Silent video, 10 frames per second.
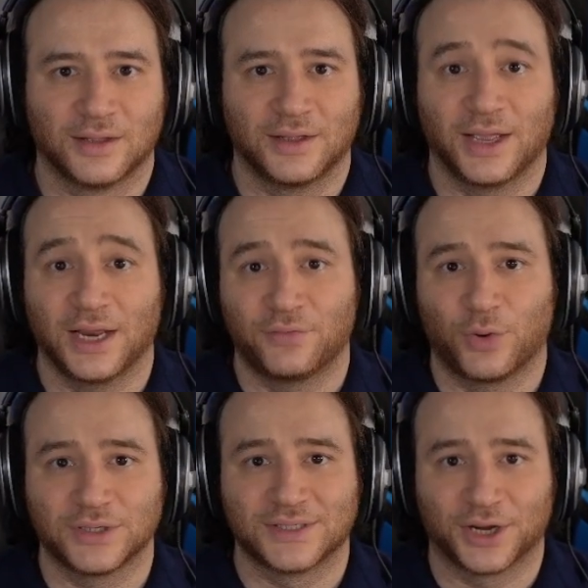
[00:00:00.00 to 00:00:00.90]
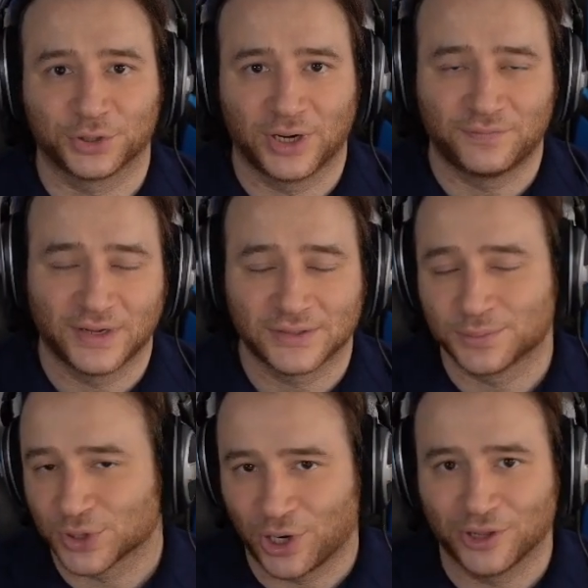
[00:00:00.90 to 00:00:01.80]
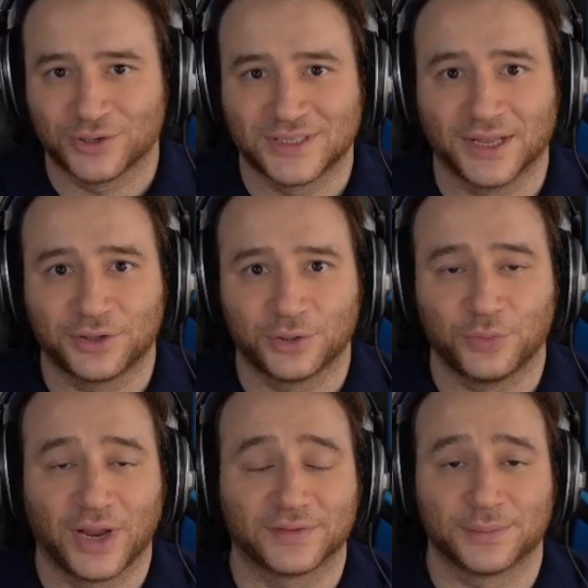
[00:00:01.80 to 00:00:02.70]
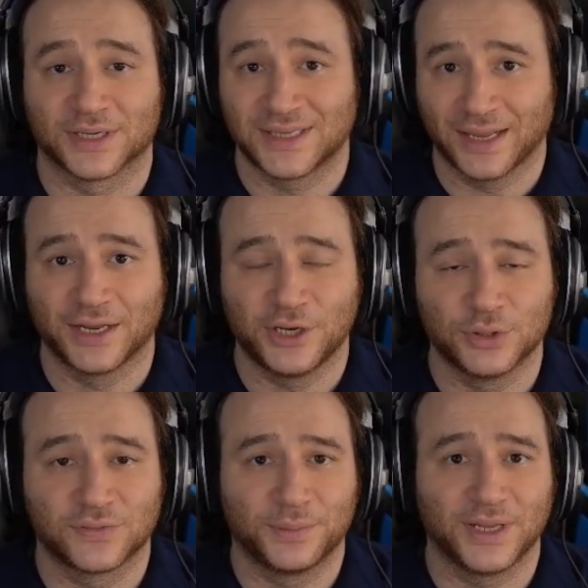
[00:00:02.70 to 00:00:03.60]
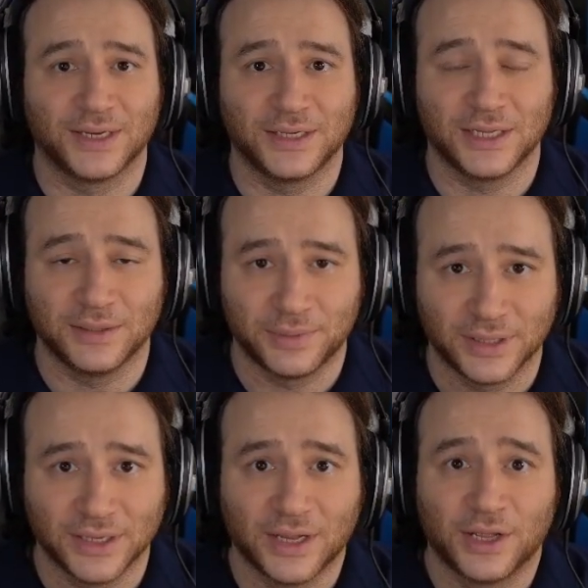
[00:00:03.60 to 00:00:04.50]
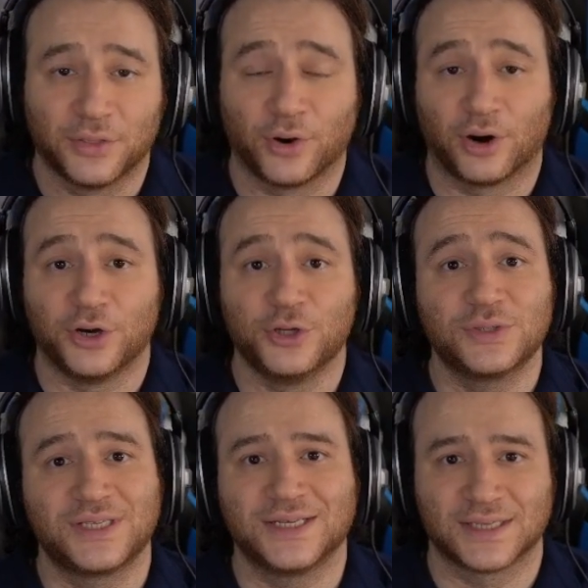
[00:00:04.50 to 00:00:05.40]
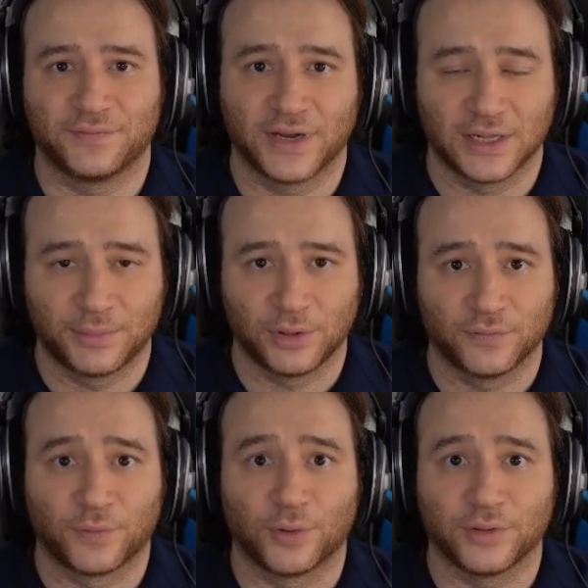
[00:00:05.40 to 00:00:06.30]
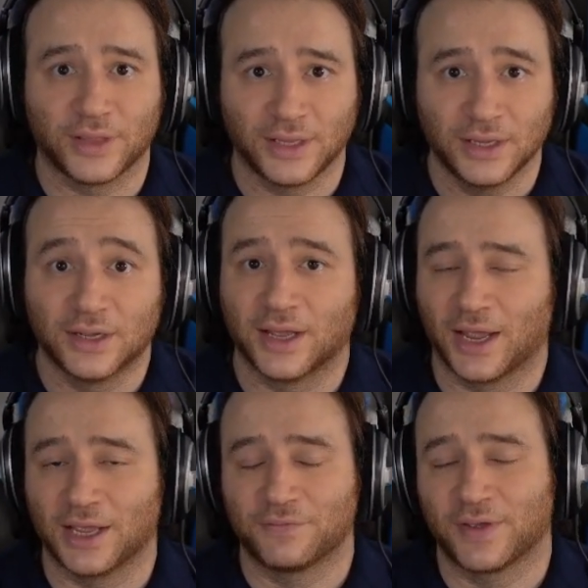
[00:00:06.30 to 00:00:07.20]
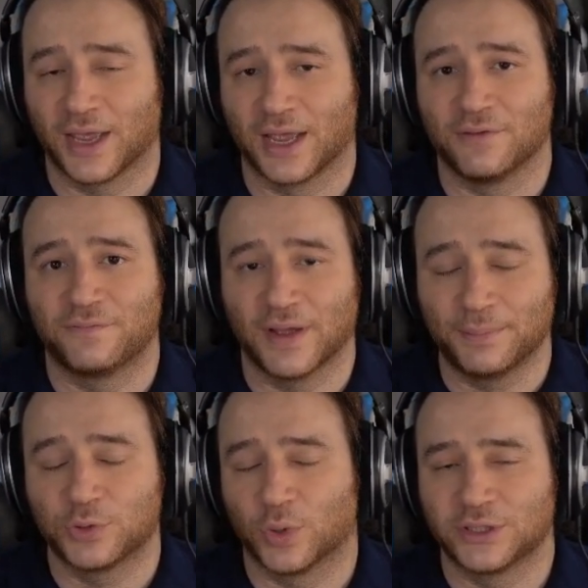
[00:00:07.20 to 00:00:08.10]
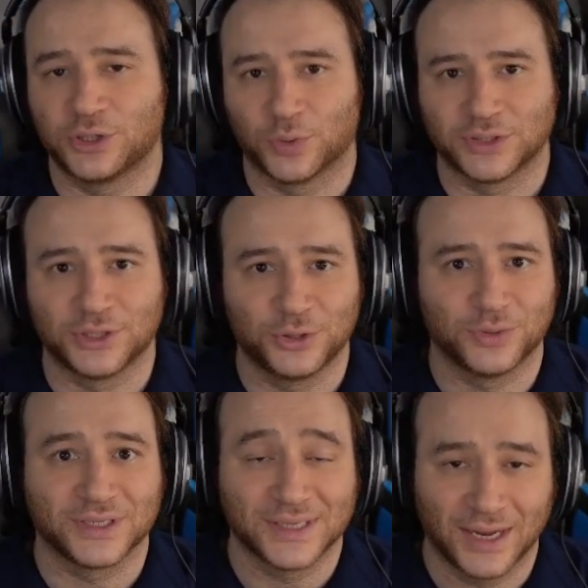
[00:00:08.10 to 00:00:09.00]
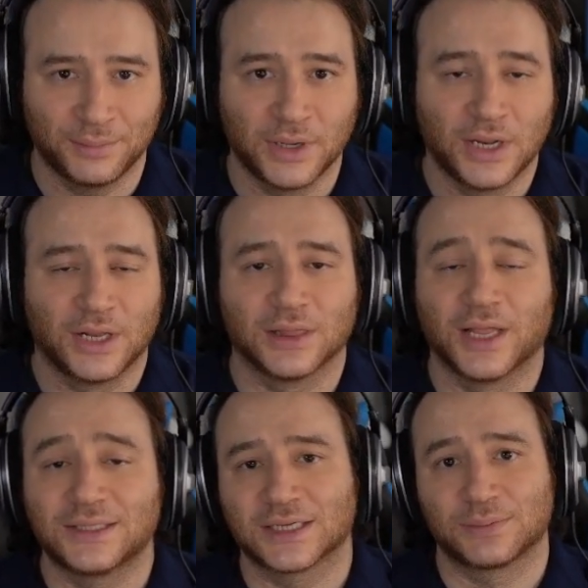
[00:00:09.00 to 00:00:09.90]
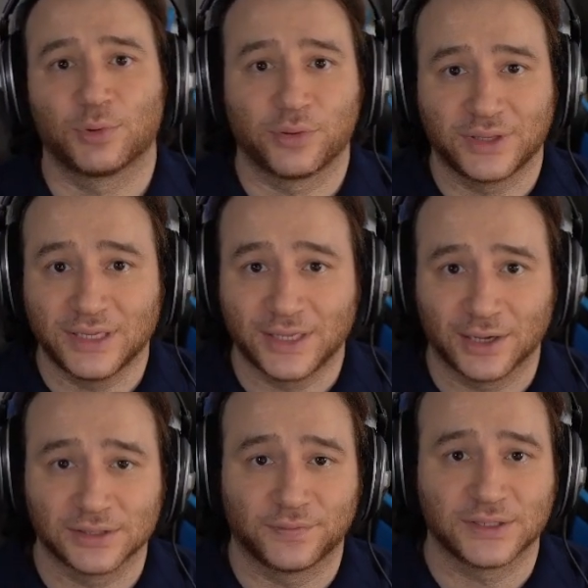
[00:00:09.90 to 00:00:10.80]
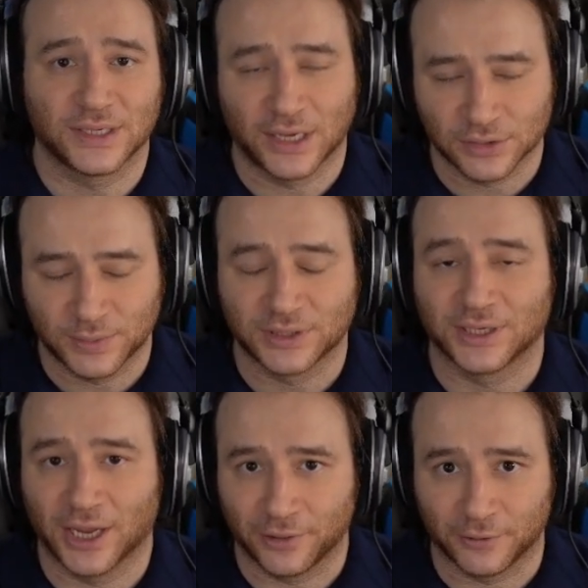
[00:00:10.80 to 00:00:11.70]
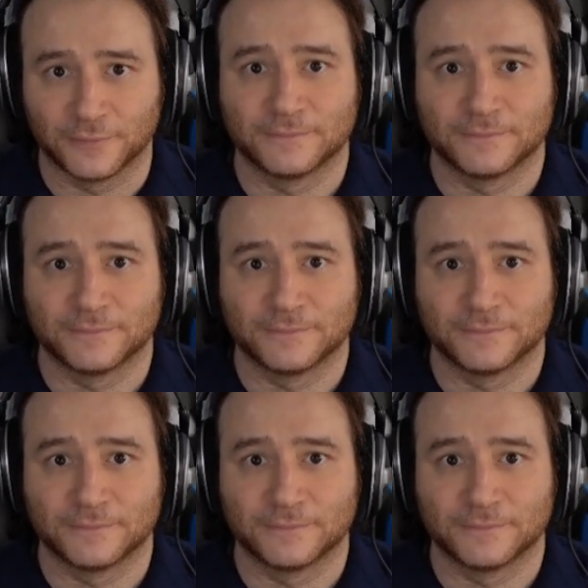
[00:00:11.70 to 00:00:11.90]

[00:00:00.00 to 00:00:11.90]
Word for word: Hey everyone, it's Doctor Hafez from Scholars Dental. We have some exciting news from the N D E B. There are new seats available for the A F K February twenty twenty-two exam. Let's explore the details of this announcement together.